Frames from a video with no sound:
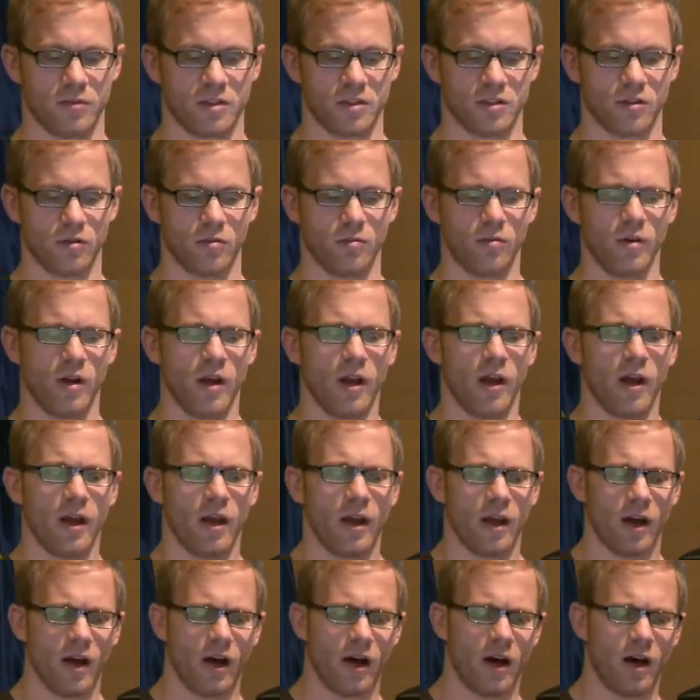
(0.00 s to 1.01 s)
So
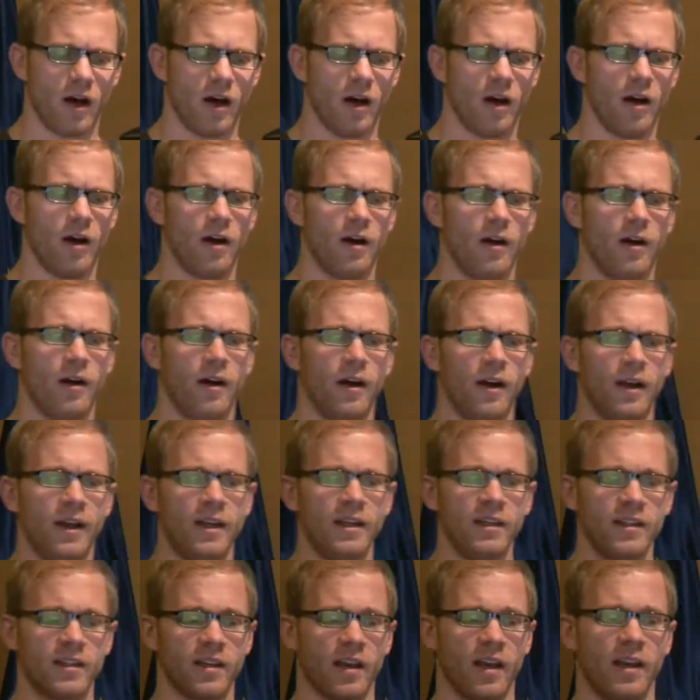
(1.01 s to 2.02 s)

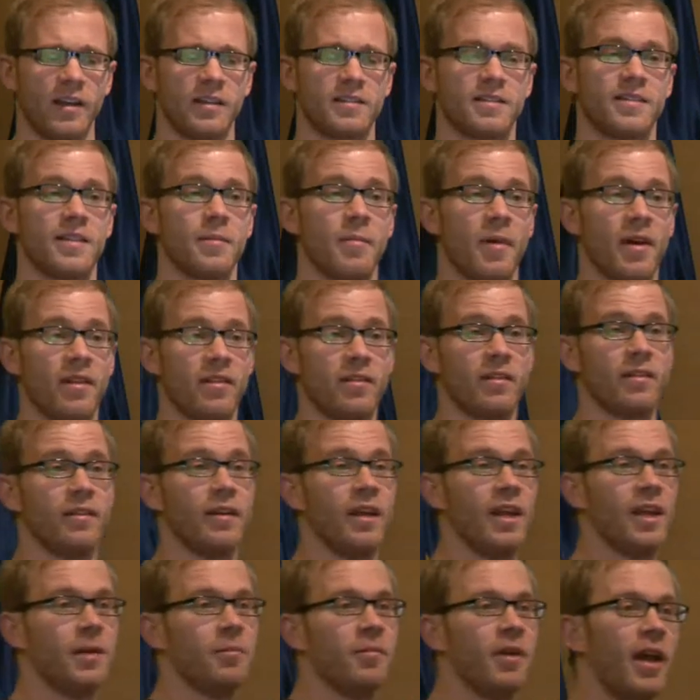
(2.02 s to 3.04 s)
in case the method
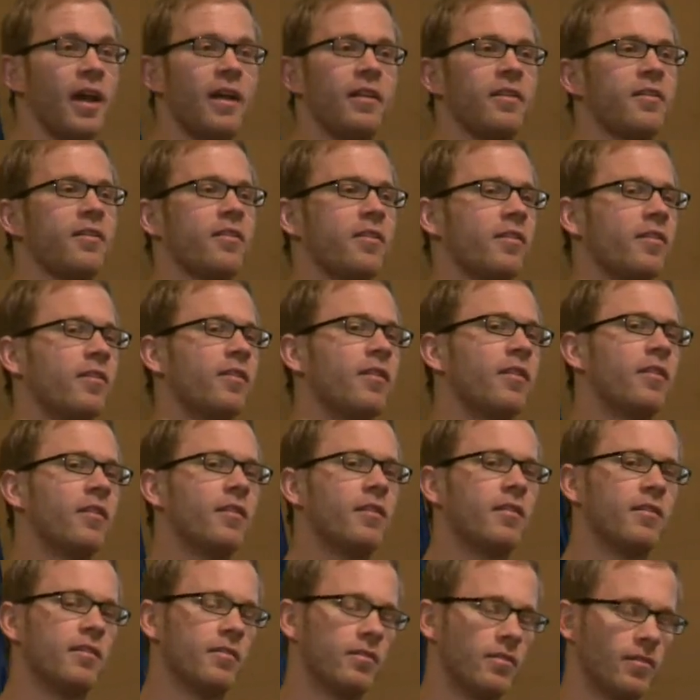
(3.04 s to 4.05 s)
name gets
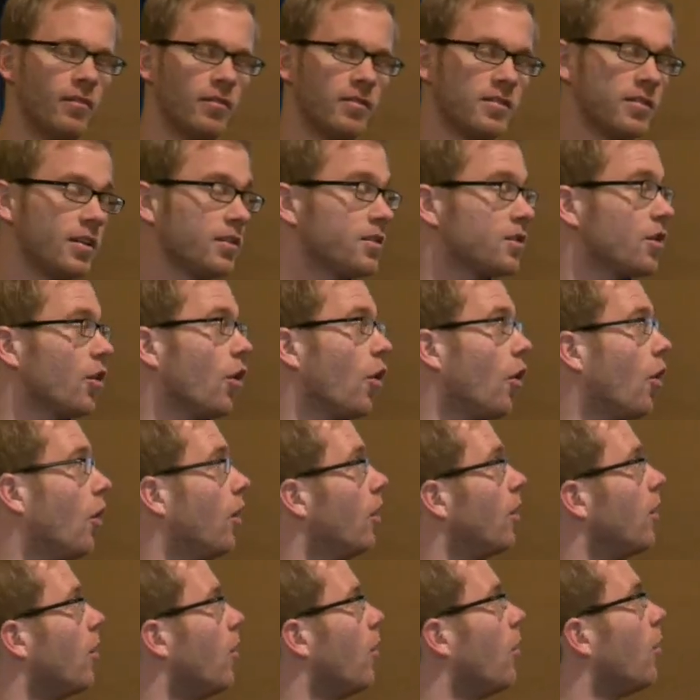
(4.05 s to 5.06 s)
such
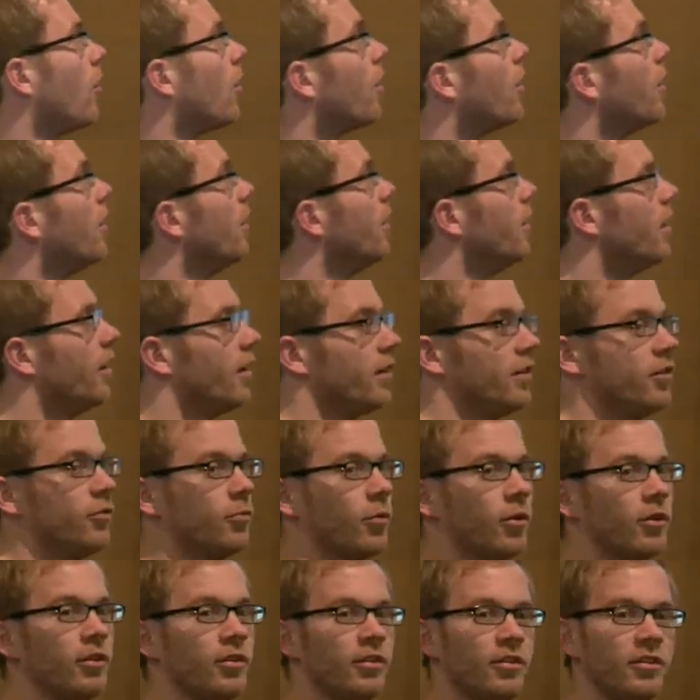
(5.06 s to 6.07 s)
long, or
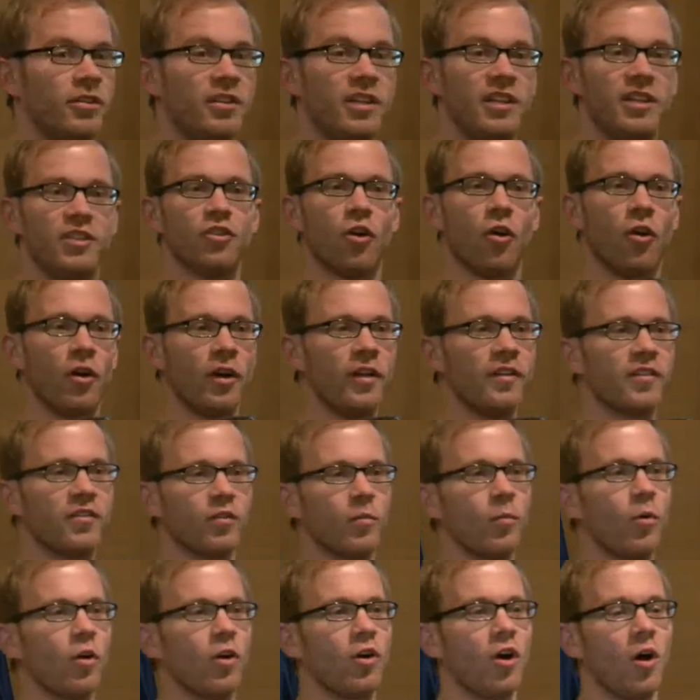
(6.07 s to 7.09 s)
you need joins or
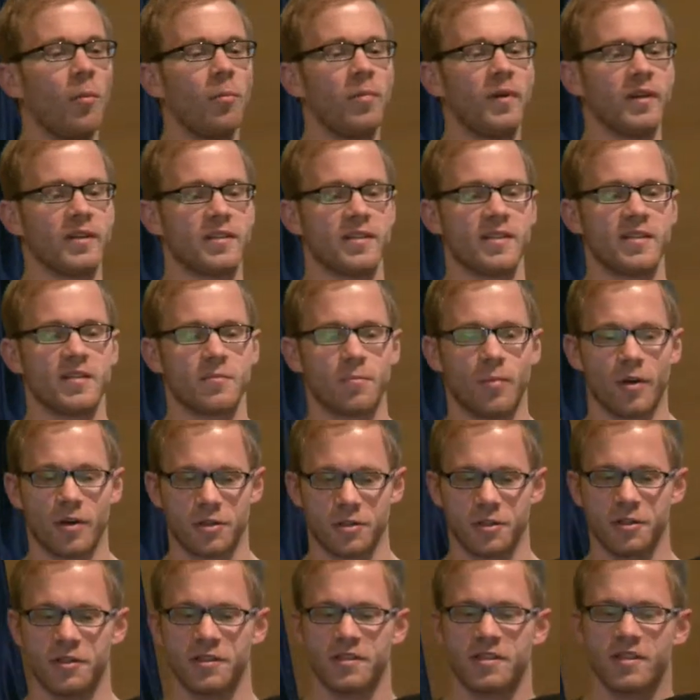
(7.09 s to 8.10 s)
more complex
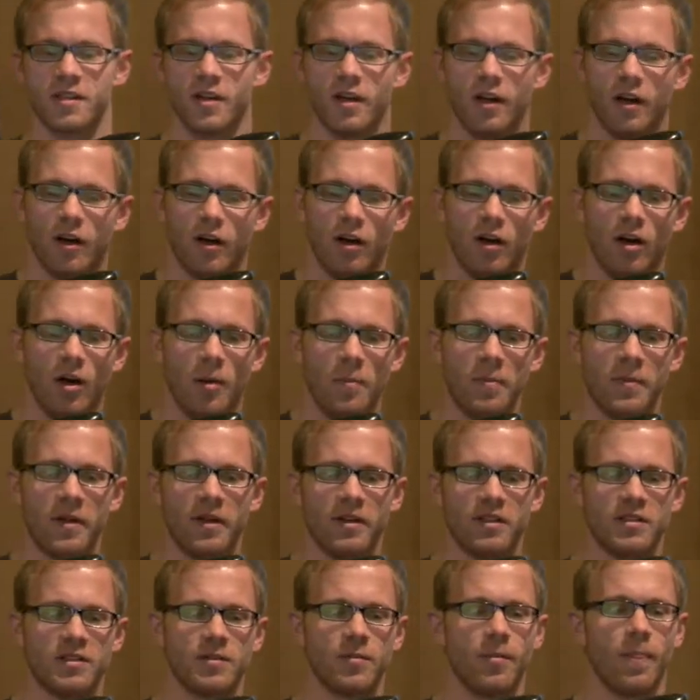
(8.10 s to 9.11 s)
expressions,
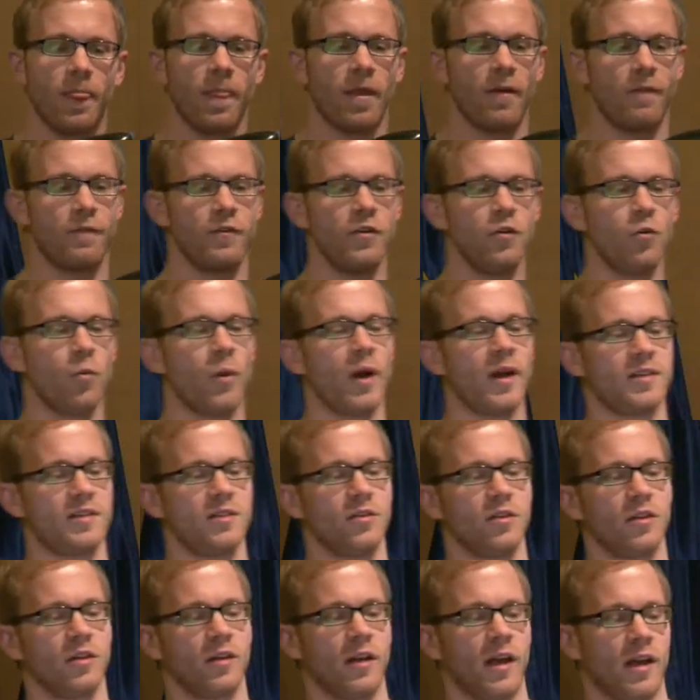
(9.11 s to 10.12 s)
there's a few ways
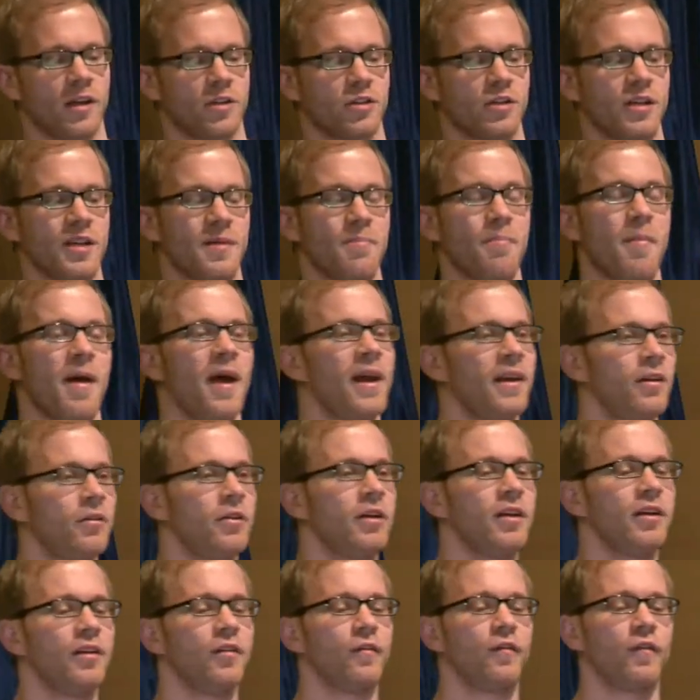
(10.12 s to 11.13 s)
you can actually
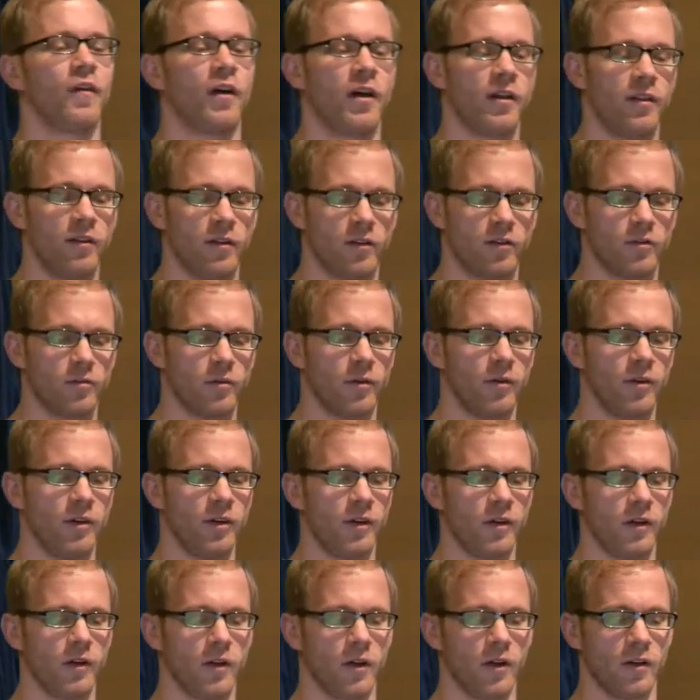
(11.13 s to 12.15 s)
manually define the query.
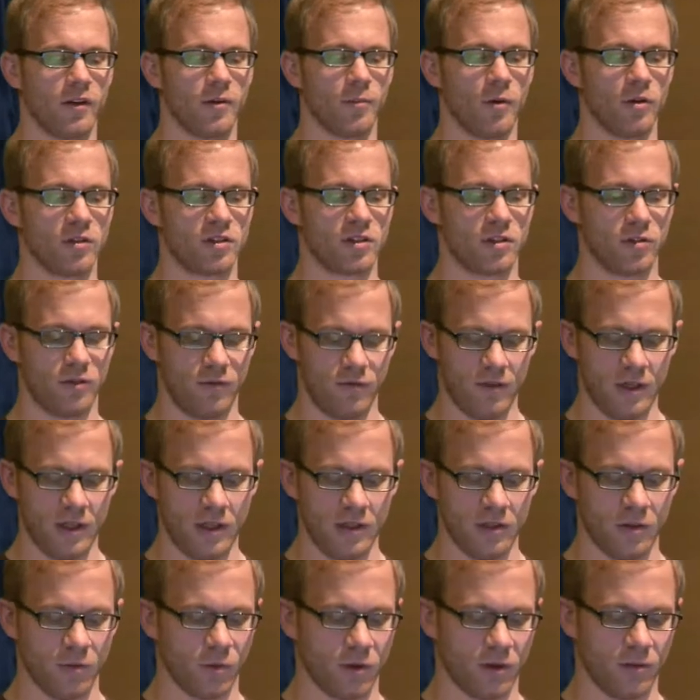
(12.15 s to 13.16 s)
The most
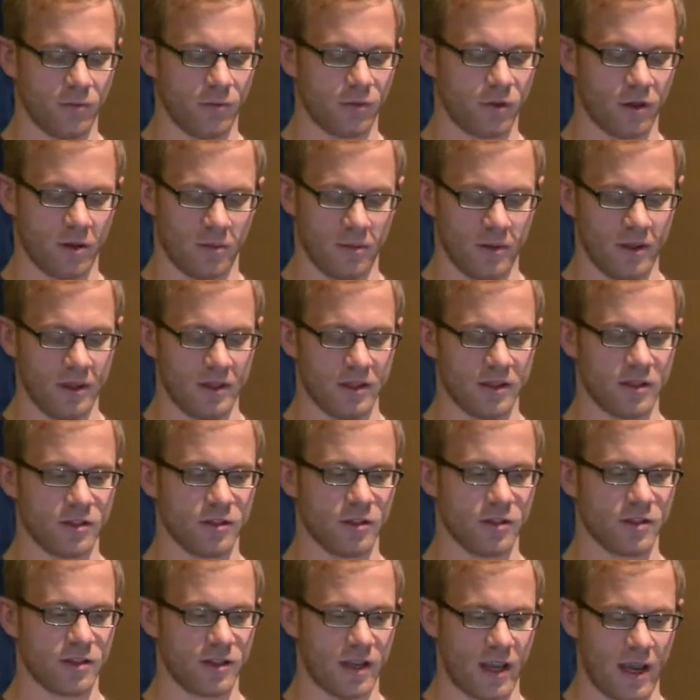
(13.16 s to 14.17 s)
convenient one probably is
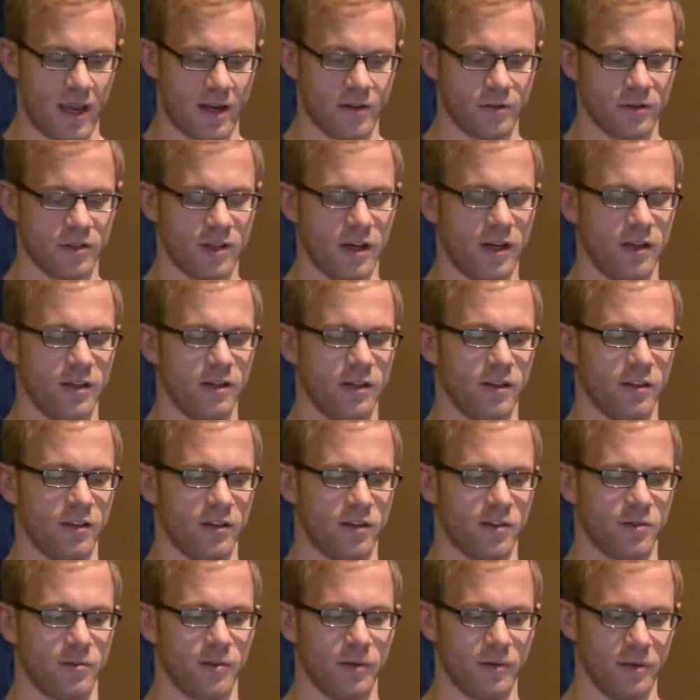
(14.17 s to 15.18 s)
just annotating the
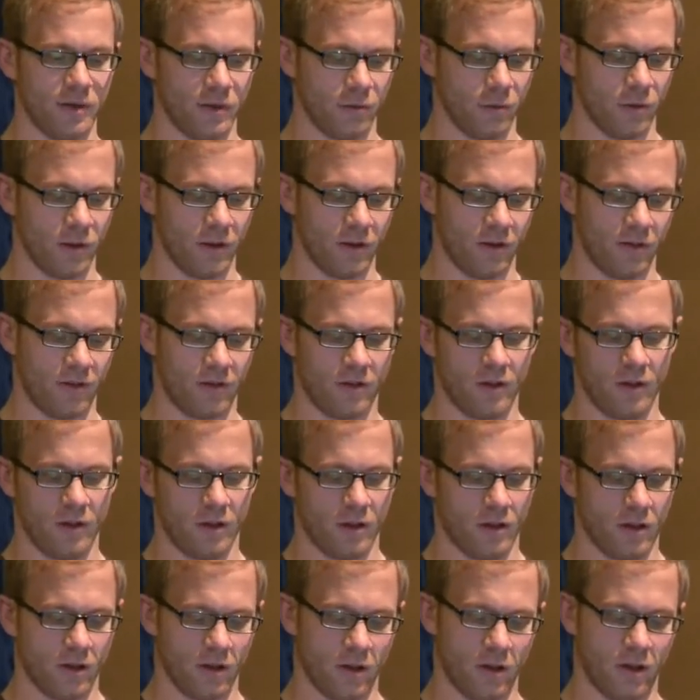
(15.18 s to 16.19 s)
query with
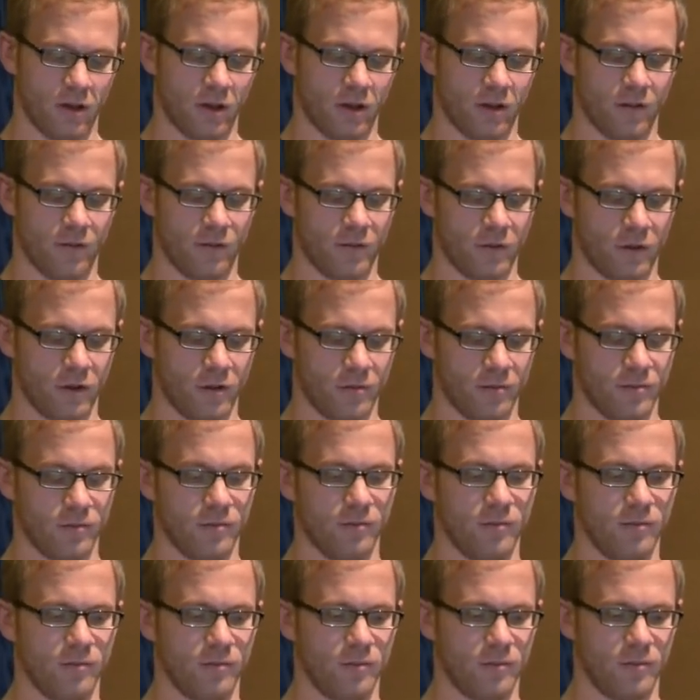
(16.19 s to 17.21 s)

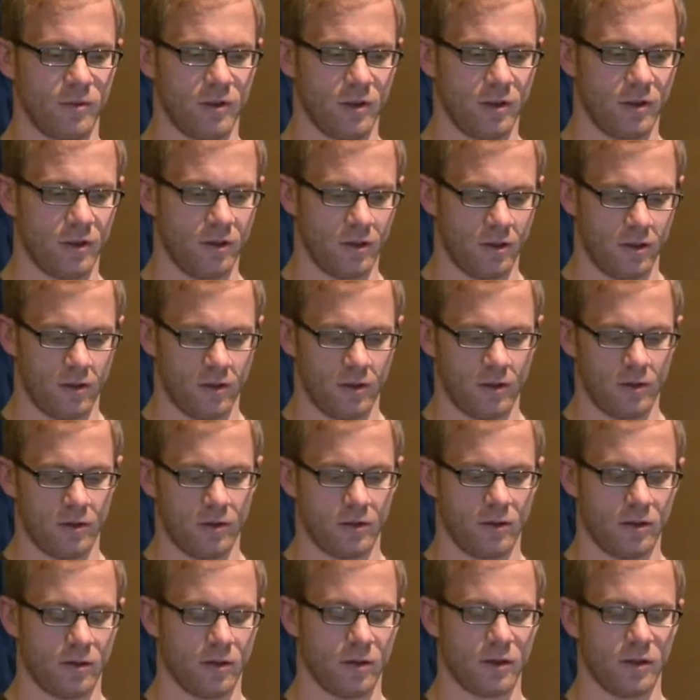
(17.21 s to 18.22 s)
from
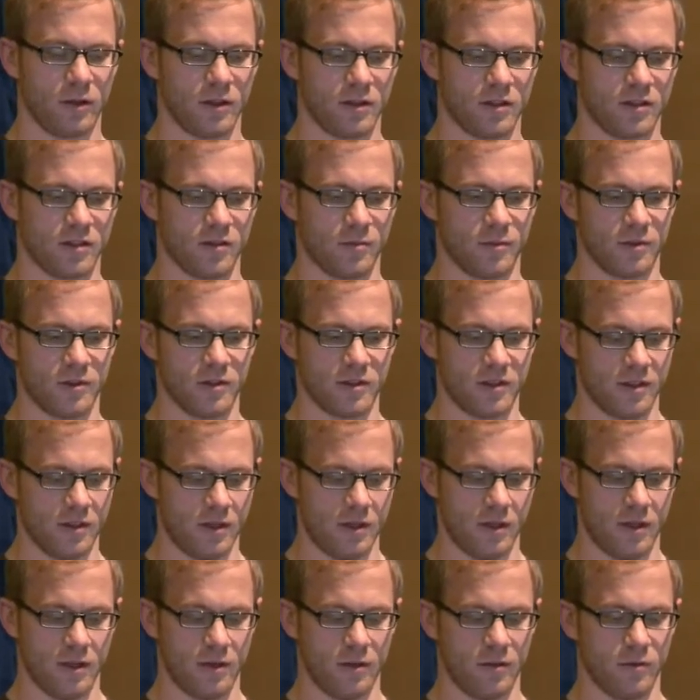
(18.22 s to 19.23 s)
customer
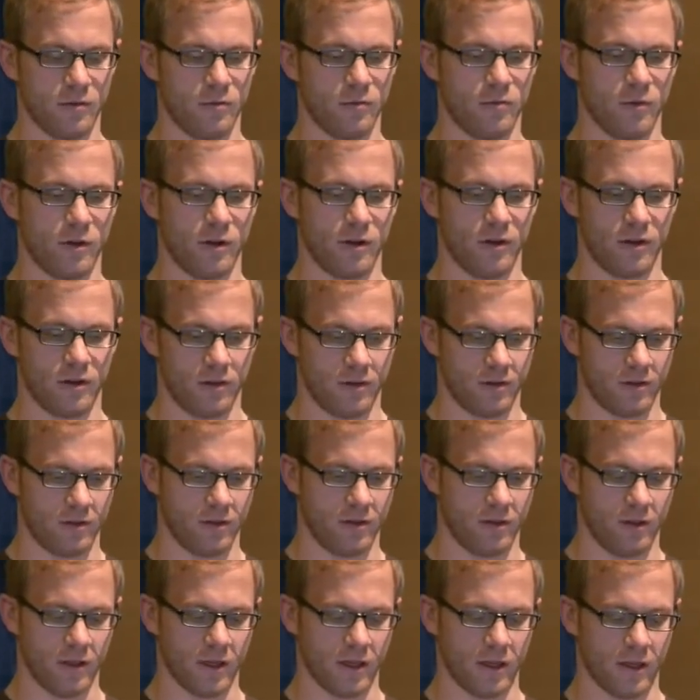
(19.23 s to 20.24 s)
C where
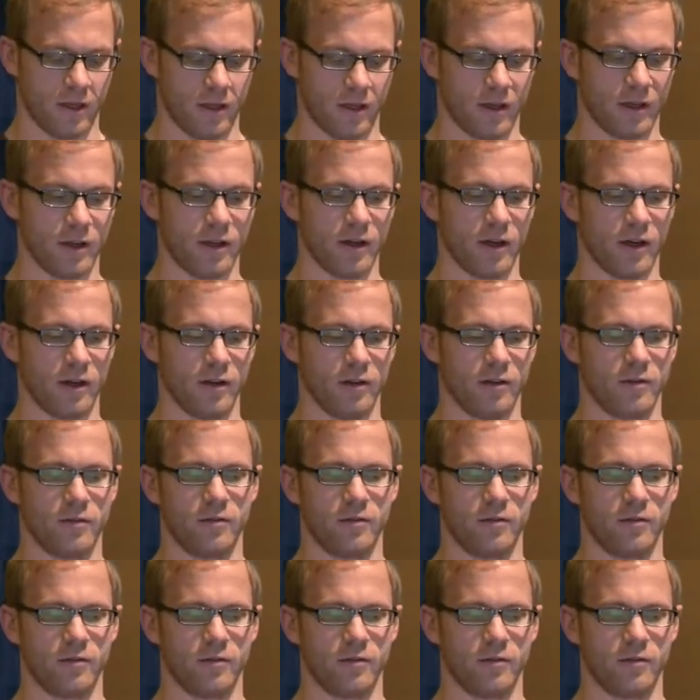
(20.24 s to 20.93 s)
yada yada yada.